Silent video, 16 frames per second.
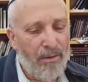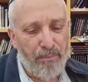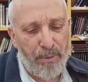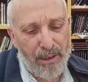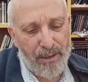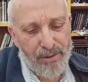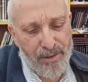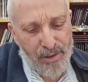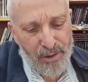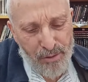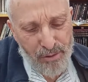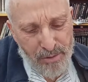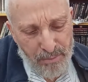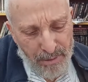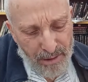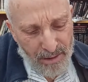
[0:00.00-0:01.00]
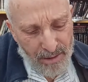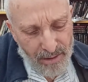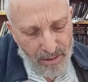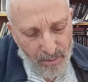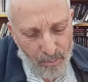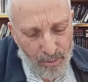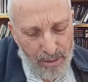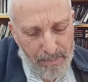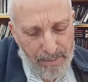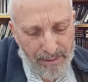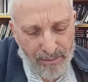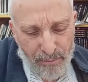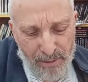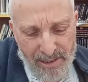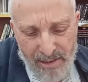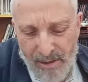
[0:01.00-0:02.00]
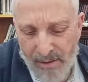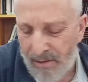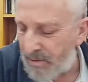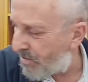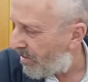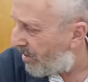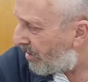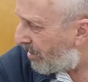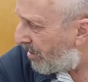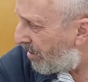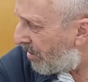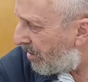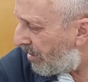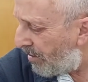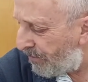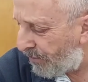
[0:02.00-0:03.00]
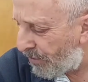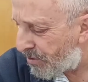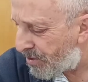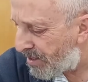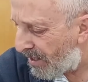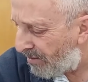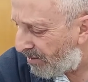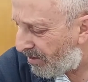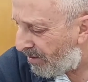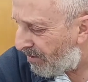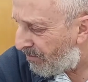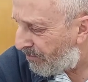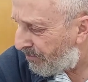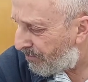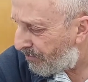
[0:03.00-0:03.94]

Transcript: But excuse me, what about the rest of the city? In verse 19.